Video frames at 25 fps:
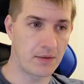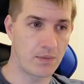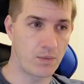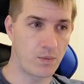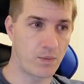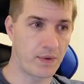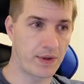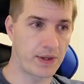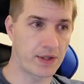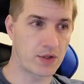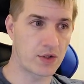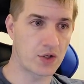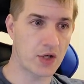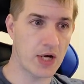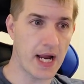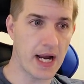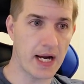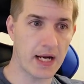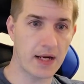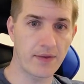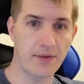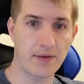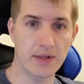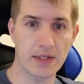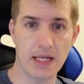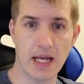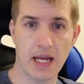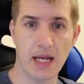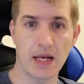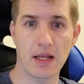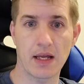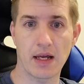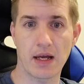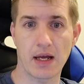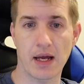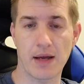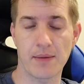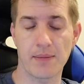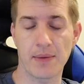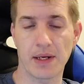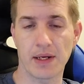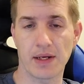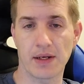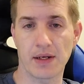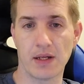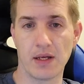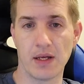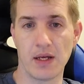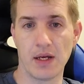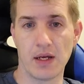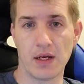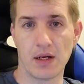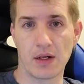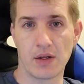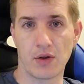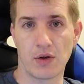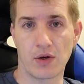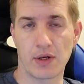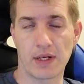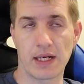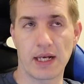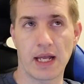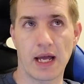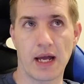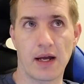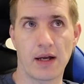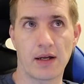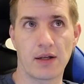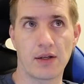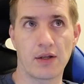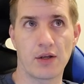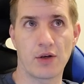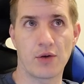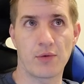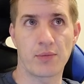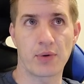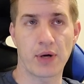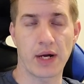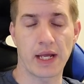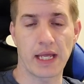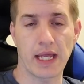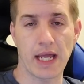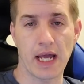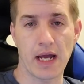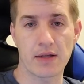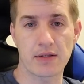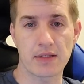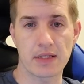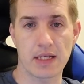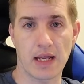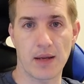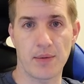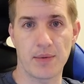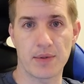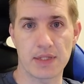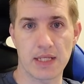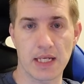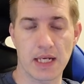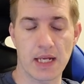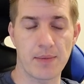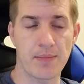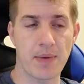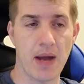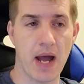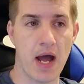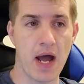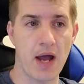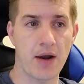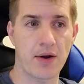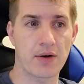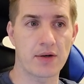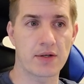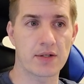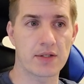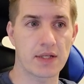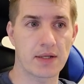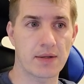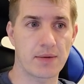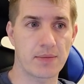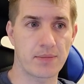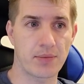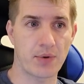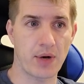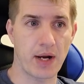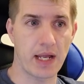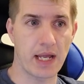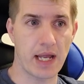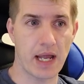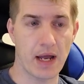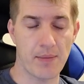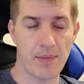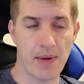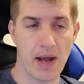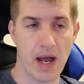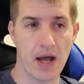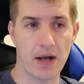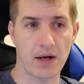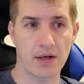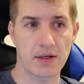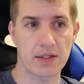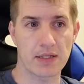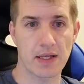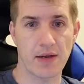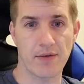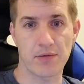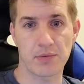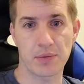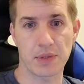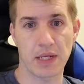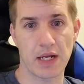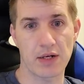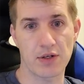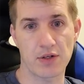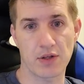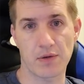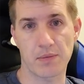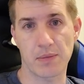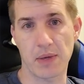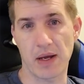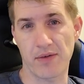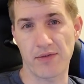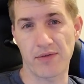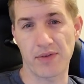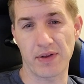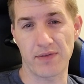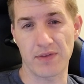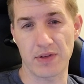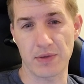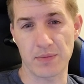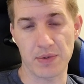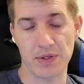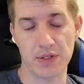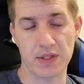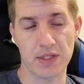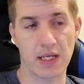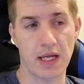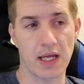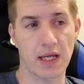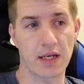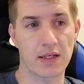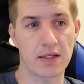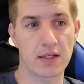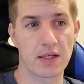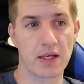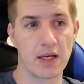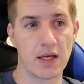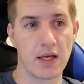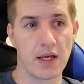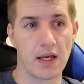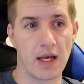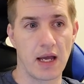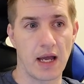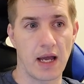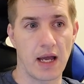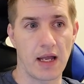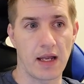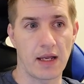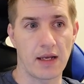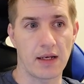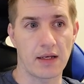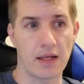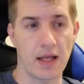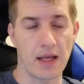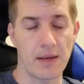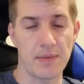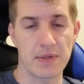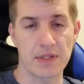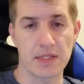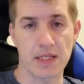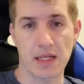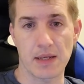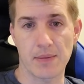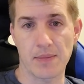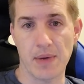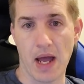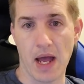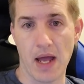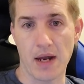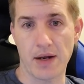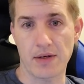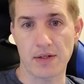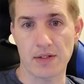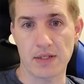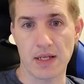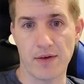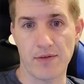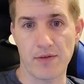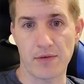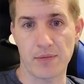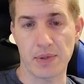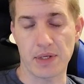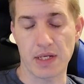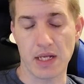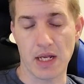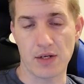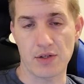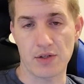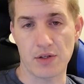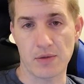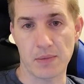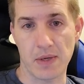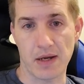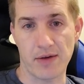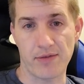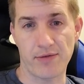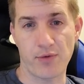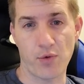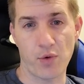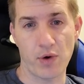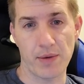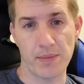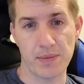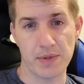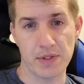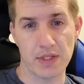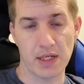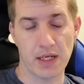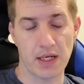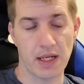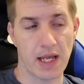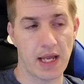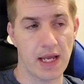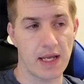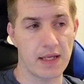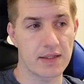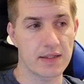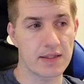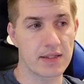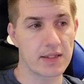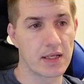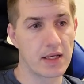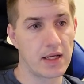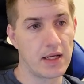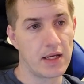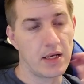With the tracking the data, I've been looking at breakouts and ABCD patterns, and the breakout patterns have a potential of about 50%, and ABCD patterns have a potential of about 40% gains.